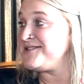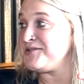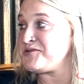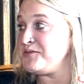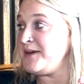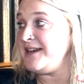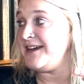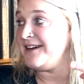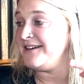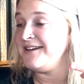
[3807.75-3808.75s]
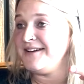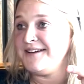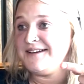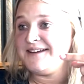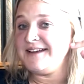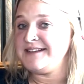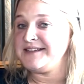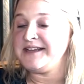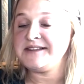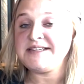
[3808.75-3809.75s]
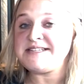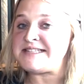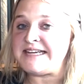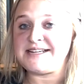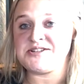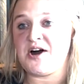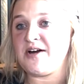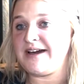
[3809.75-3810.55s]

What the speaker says: Social media, at least TikTok.